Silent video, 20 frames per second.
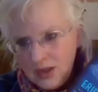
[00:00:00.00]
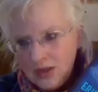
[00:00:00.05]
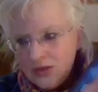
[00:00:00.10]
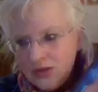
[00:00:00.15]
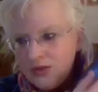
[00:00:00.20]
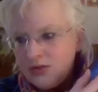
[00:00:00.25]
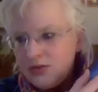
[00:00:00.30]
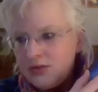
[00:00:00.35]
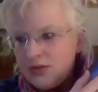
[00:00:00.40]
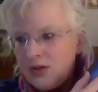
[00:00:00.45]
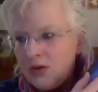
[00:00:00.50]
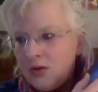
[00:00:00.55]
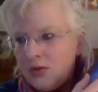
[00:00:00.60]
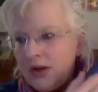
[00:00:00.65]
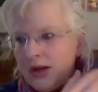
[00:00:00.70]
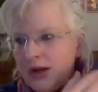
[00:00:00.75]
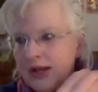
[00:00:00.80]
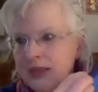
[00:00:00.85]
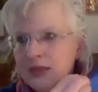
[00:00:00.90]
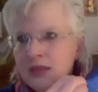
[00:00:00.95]
So
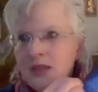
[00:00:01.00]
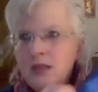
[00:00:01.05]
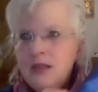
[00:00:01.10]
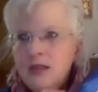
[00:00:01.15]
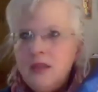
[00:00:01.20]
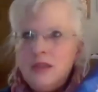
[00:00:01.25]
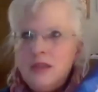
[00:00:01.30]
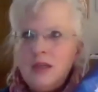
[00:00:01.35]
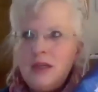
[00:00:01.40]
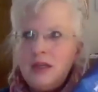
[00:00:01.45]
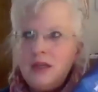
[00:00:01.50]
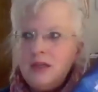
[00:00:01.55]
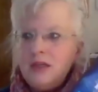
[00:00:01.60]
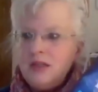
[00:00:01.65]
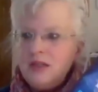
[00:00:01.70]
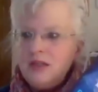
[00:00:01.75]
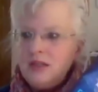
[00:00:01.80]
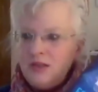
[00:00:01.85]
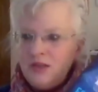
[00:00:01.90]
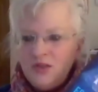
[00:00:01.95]
I think that
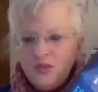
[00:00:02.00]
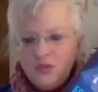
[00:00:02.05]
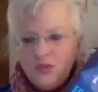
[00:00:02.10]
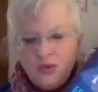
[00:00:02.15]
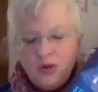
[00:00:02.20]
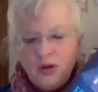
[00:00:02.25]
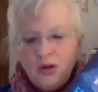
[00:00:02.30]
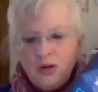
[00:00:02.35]
humor,